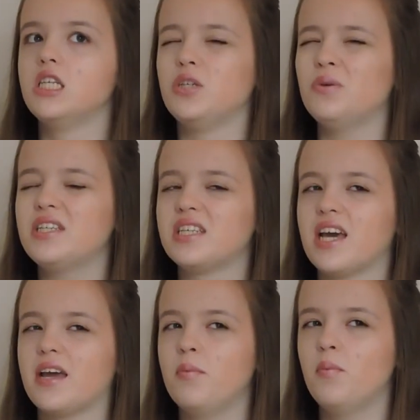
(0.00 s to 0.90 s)
Do it
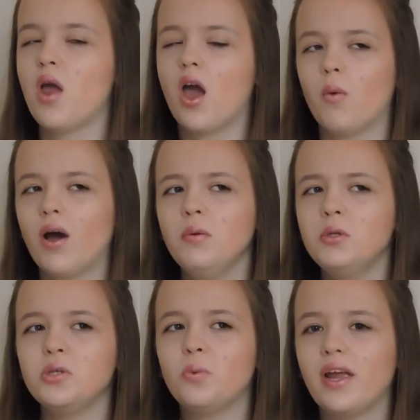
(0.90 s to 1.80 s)
today. Why
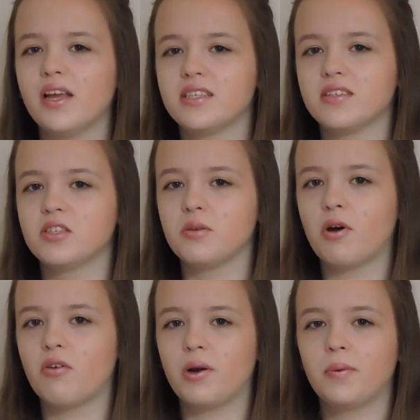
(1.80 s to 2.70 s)
would you wait until
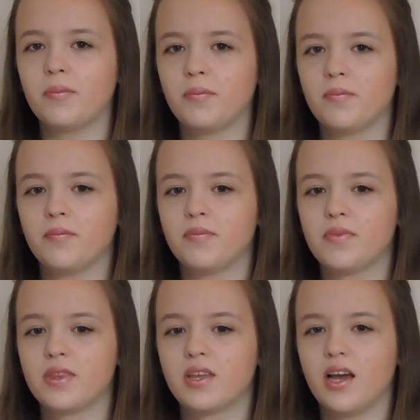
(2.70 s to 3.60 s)
tomorrow?
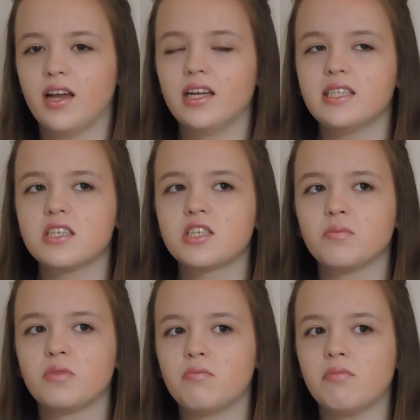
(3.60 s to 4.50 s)
Unless it's
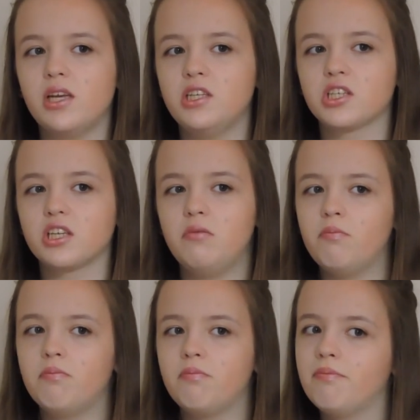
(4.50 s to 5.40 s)
something majorly
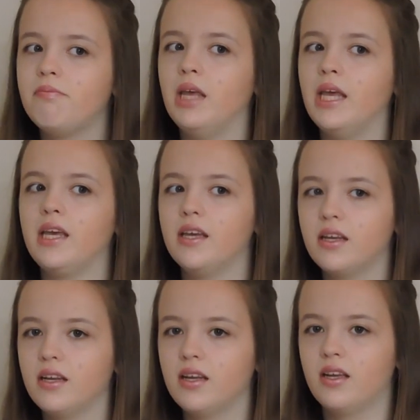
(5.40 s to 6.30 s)
big.
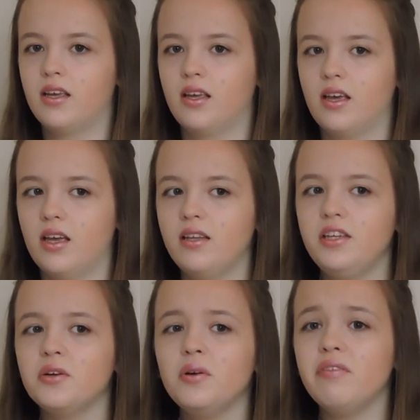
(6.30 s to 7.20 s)

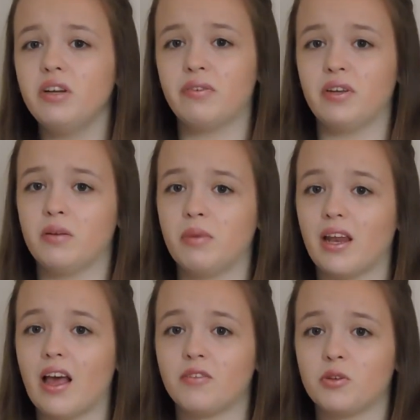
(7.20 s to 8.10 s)
You don't even know if you're going to be
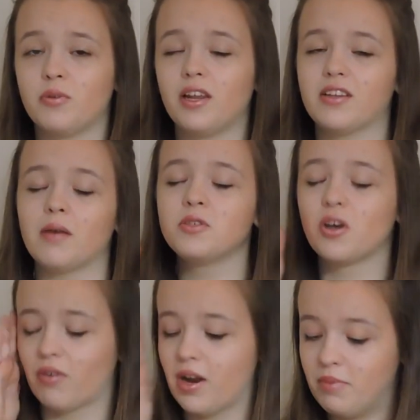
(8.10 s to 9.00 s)
alive to. I'm
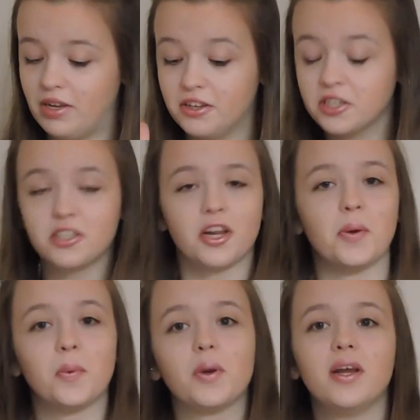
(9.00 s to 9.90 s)
sorry, but you just
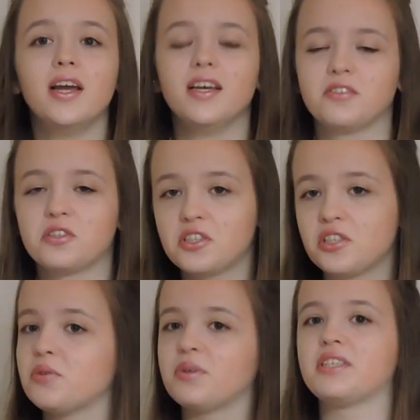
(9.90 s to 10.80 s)
don't. You just
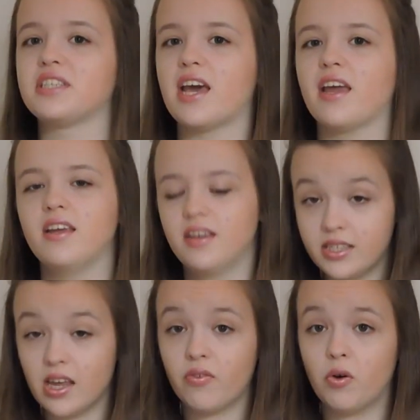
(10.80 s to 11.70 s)
do it today.
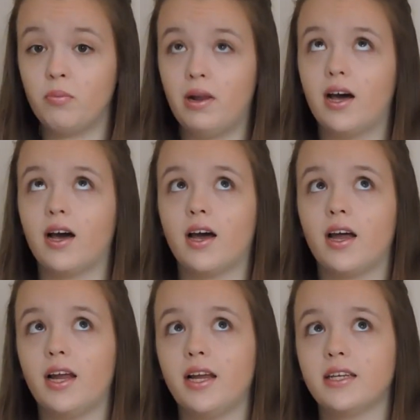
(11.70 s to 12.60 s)
Deaf or
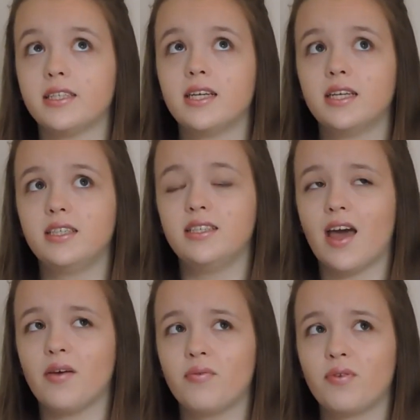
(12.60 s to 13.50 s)
blind?
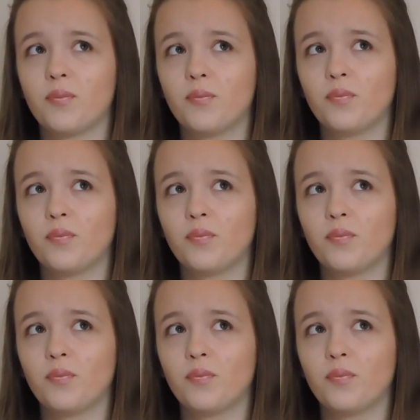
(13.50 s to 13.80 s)
Deaf.